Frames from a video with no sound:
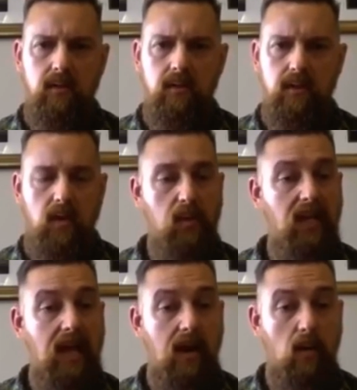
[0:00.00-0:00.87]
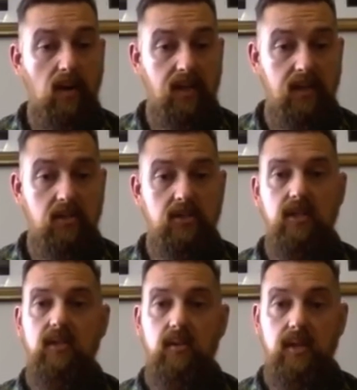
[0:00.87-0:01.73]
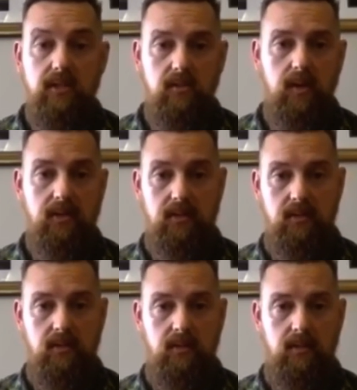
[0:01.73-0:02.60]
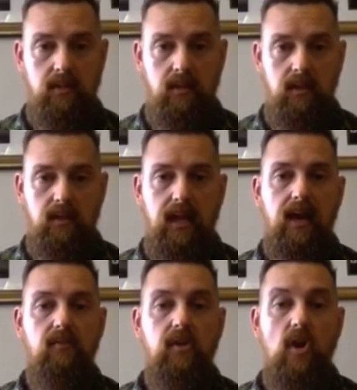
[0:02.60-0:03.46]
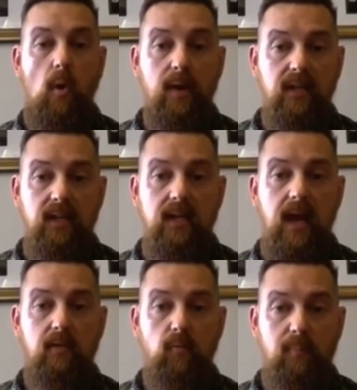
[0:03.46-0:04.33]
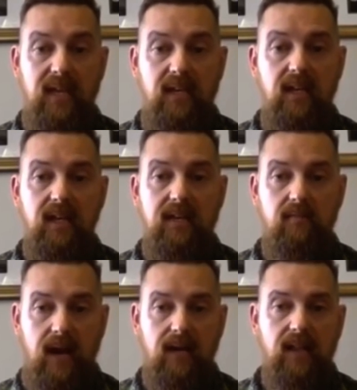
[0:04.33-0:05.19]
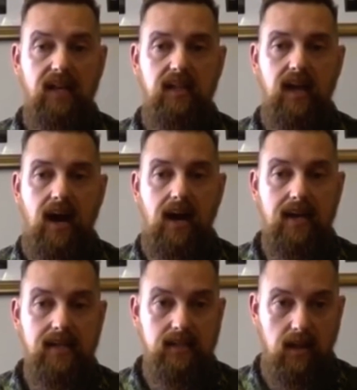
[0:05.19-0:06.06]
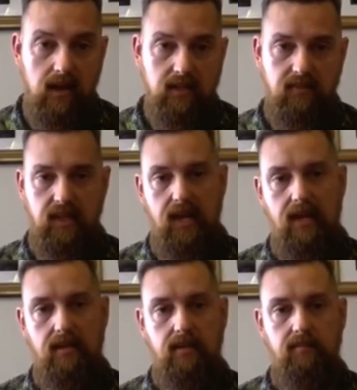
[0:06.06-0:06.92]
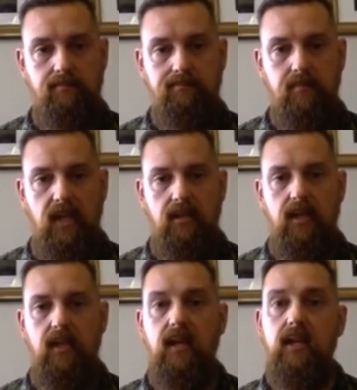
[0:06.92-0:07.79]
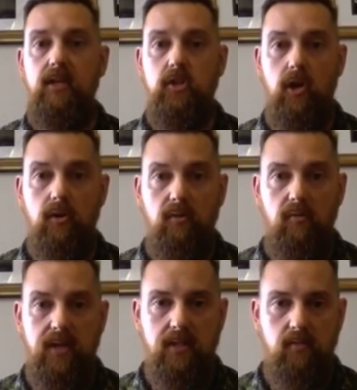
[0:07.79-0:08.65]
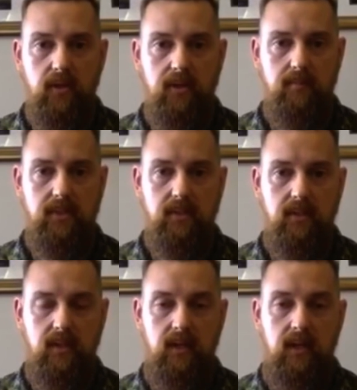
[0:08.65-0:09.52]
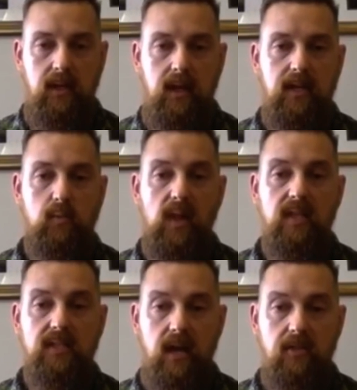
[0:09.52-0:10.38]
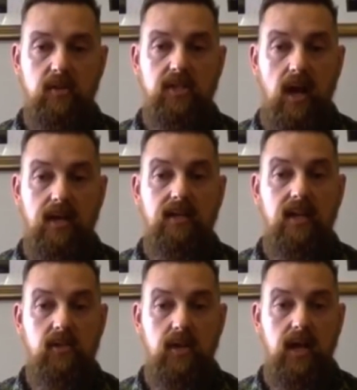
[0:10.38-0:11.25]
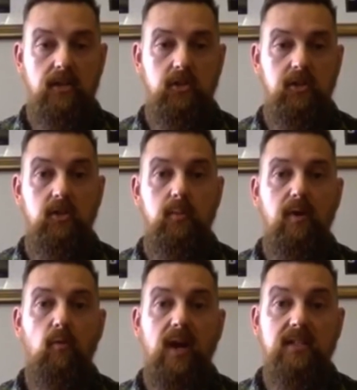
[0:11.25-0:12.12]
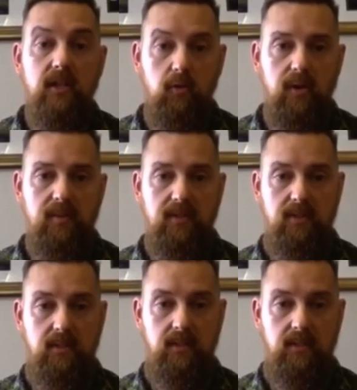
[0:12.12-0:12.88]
Yet we allow our leaders to do this to us. They have knowingly and repeatedly violated the highest laws of the land in the Canadian Charter of Rights and Freedoms, as well as other signed international human rights agreements.